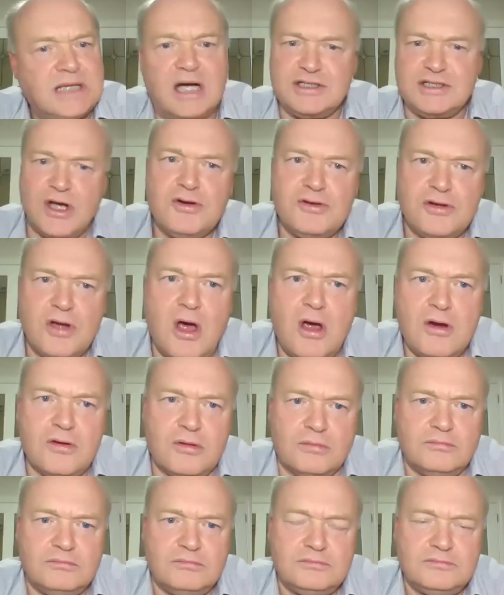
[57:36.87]
I don't
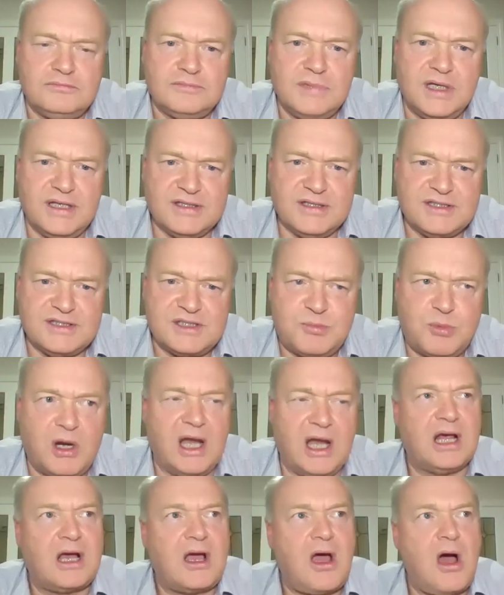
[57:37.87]
know. In
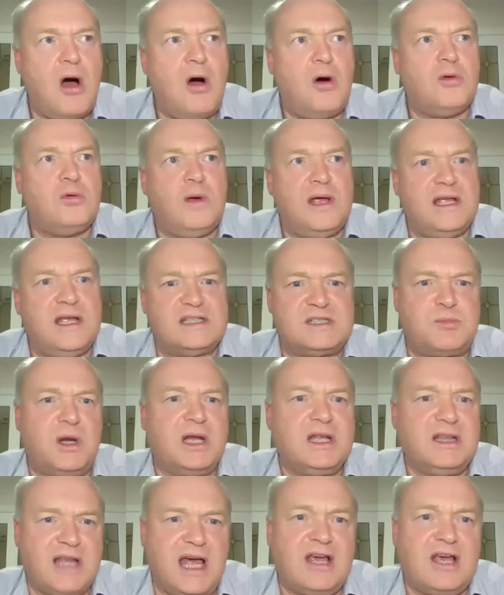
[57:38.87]
a cold, wet
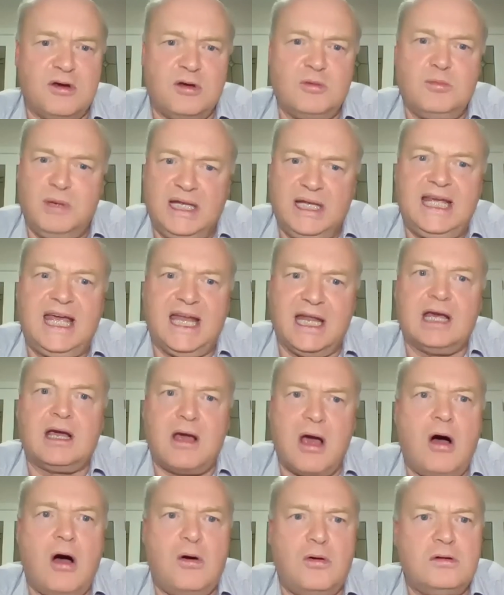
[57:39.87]
spring, they could be
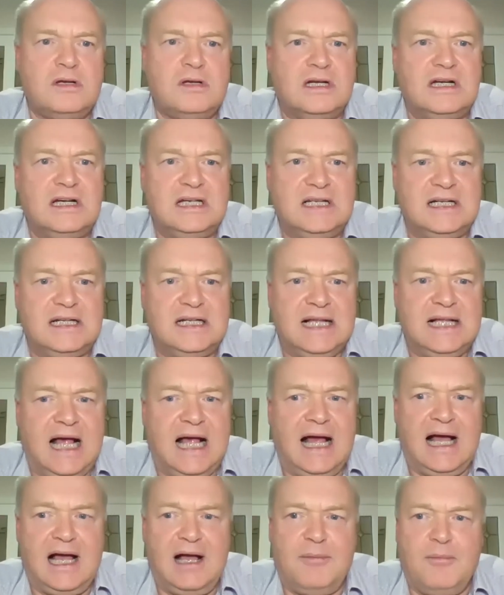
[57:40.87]
getting cold.
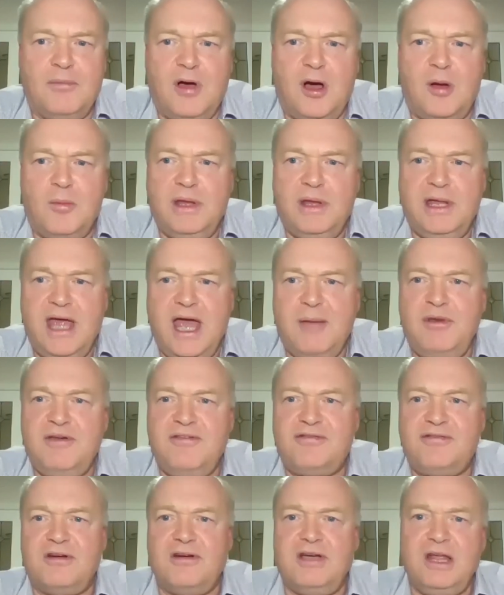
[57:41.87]
I'd be
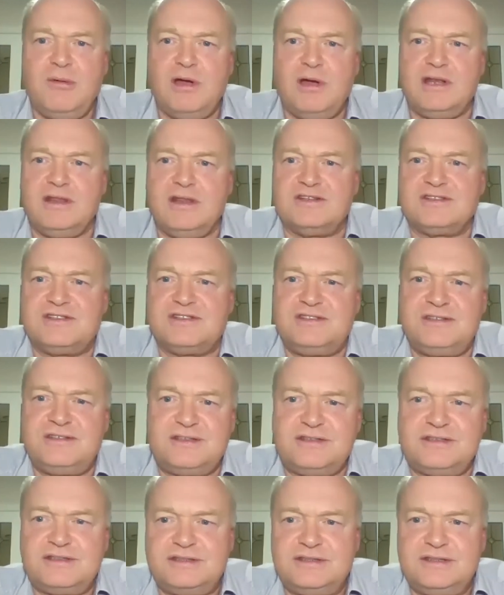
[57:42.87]
happy for anyone
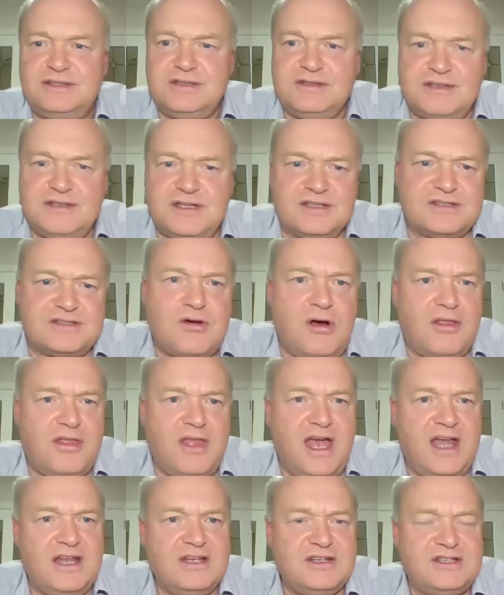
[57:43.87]
that's
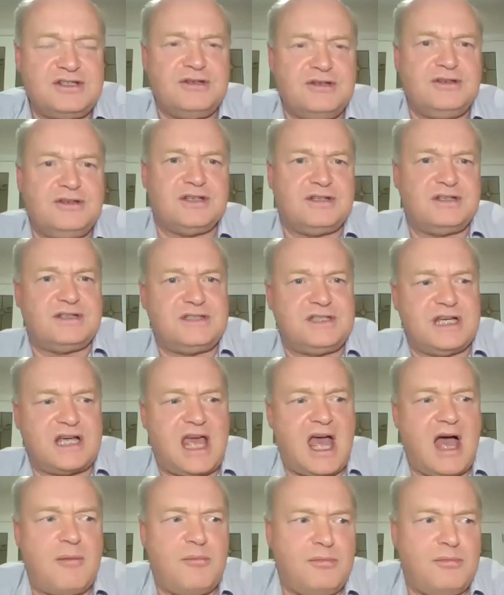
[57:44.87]
got that issue to
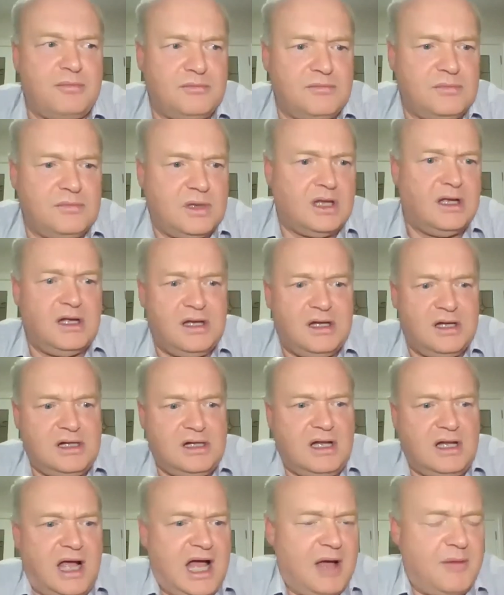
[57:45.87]
come
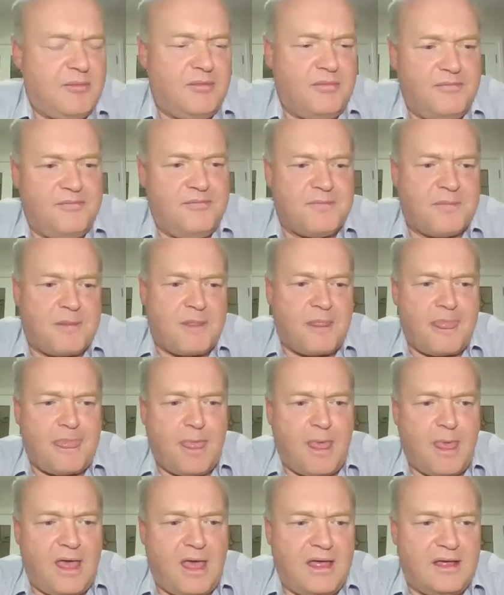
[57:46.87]

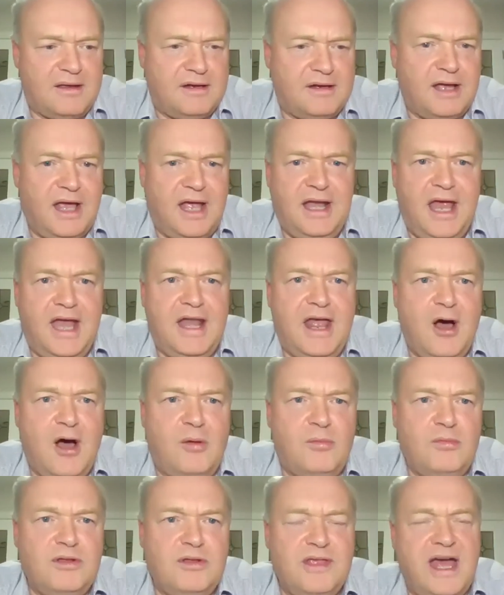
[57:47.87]
and
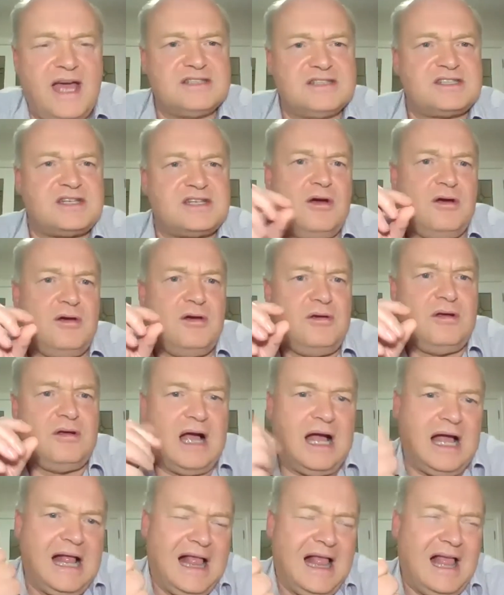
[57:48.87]
help with that. So
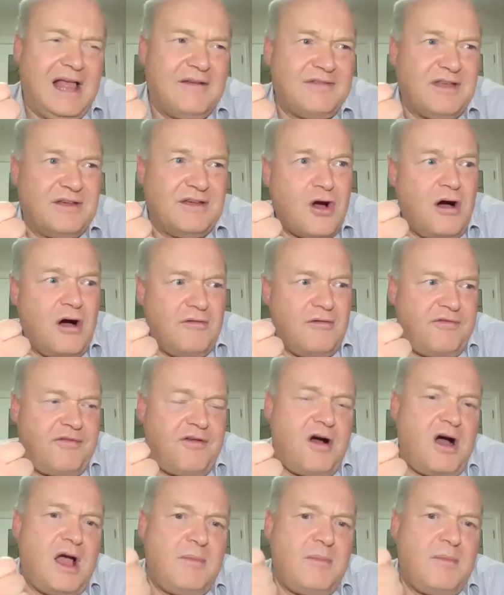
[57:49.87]
if they've got
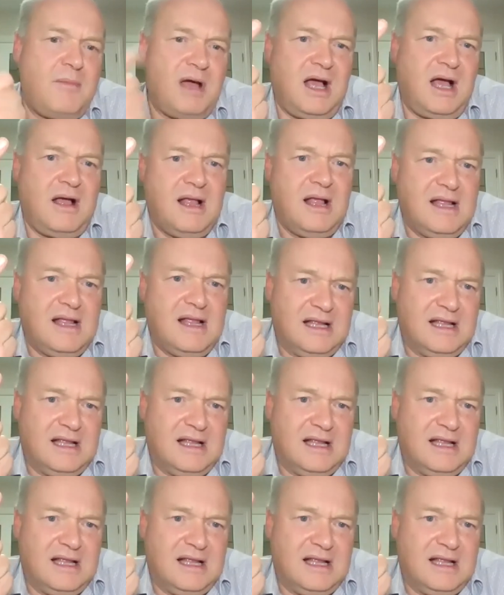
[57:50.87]
fibre,